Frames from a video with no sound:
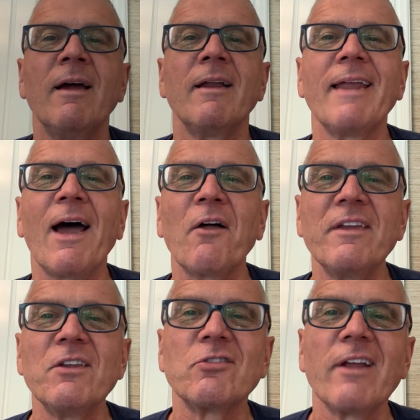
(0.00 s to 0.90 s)
Now,
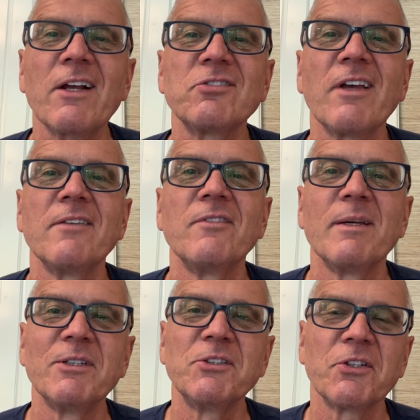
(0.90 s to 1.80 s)
these next set of
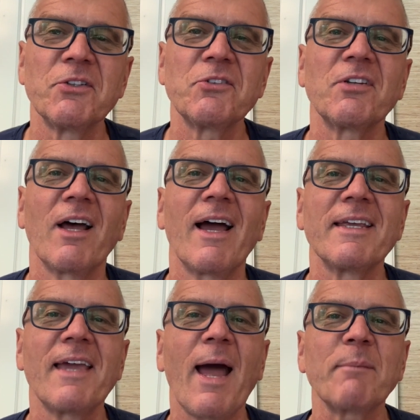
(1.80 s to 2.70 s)
images I
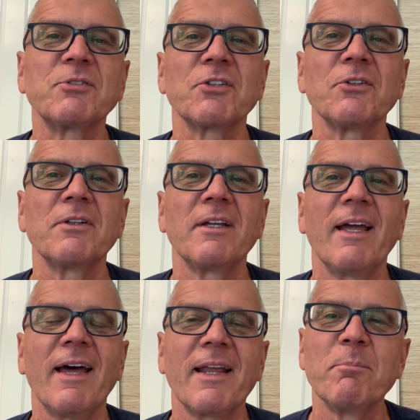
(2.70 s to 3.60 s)
captured
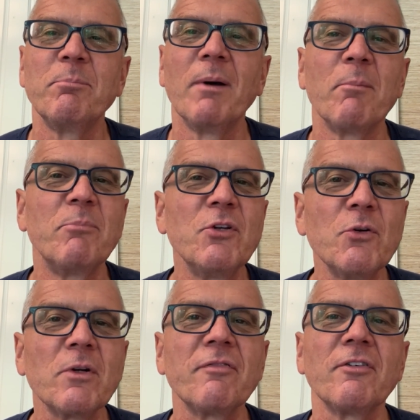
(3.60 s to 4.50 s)
at a
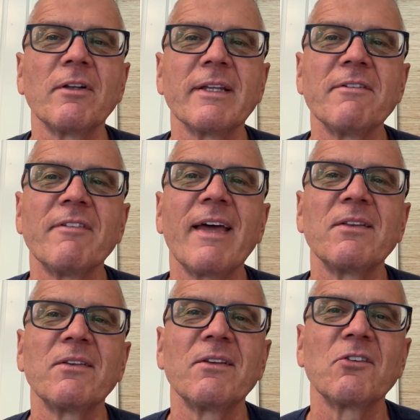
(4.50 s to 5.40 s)
beautiful event
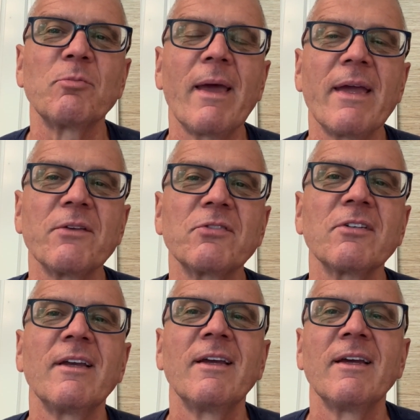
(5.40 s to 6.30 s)
space
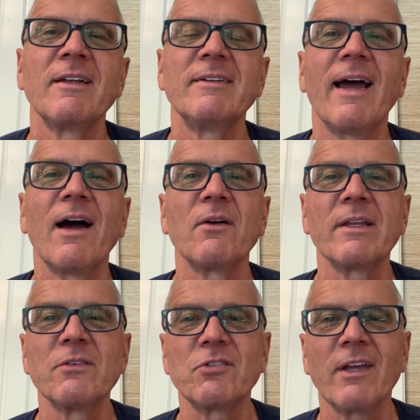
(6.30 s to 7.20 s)
down
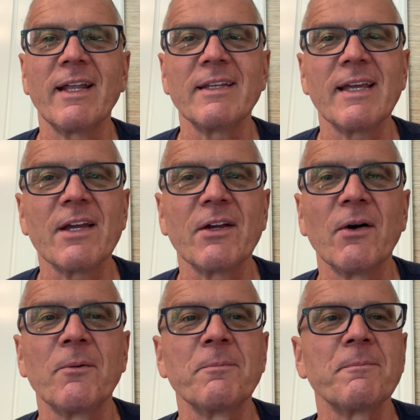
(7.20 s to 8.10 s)
in San
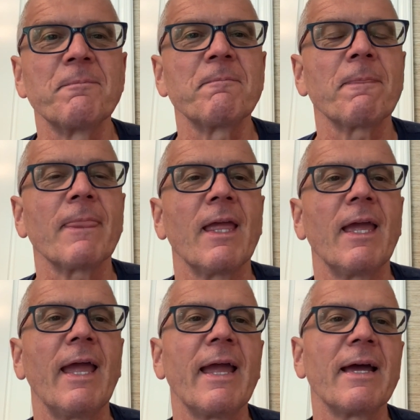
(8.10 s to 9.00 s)
Diego,
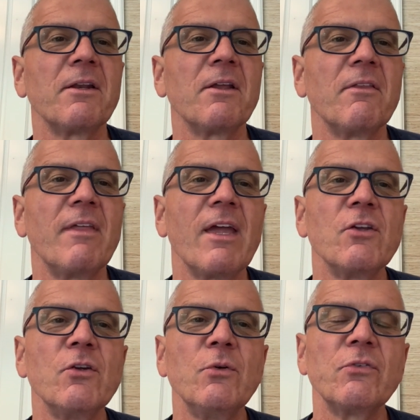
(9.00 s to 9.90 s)
and they
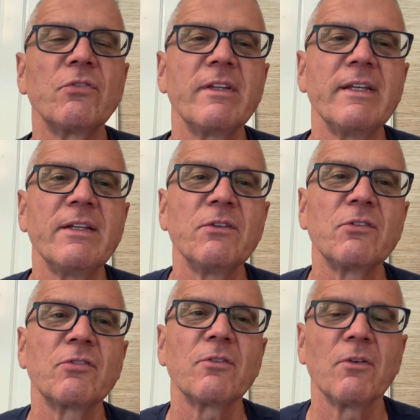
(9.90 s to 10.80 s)
use
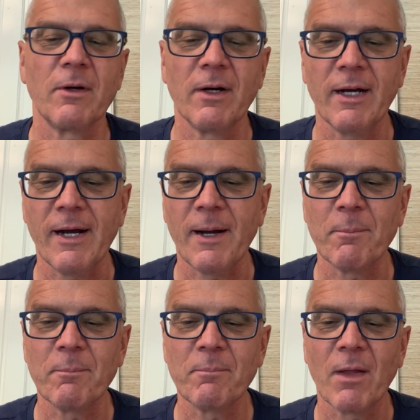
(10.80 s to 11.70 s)
these
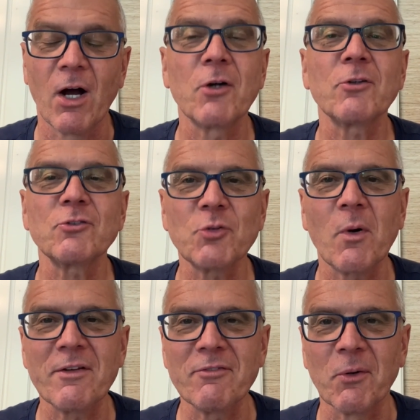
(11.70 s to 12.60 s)

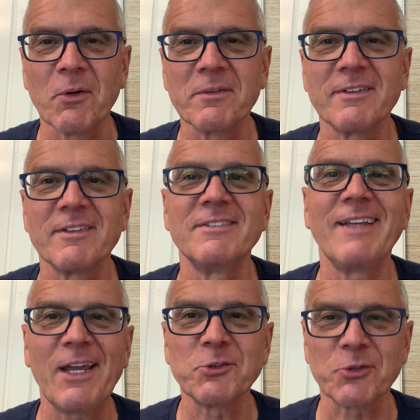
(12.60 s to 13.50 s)
120 volt,
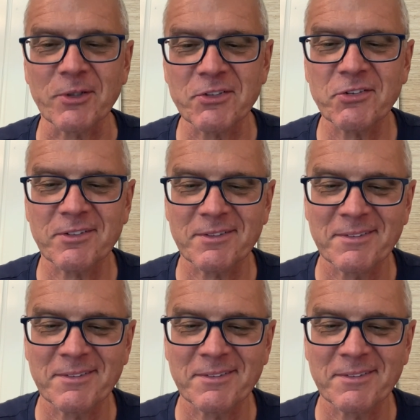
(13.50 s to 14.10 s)
dangerous,